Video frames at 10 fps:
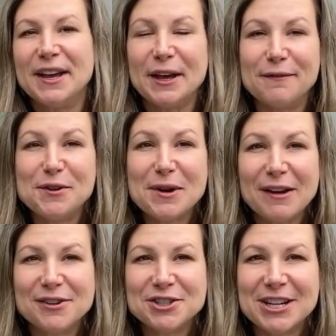If you
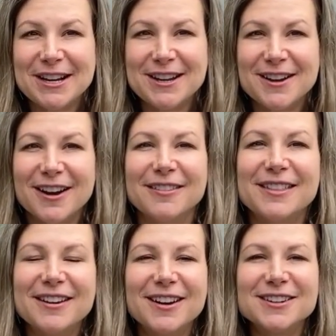have a shady yard,
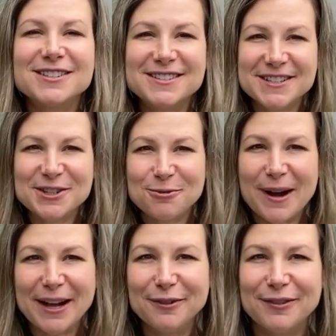there are still
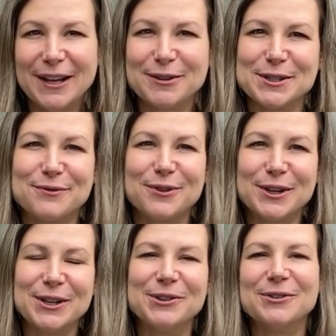wildflowers for
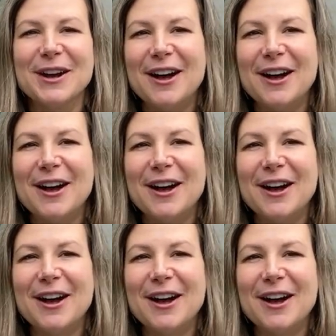you.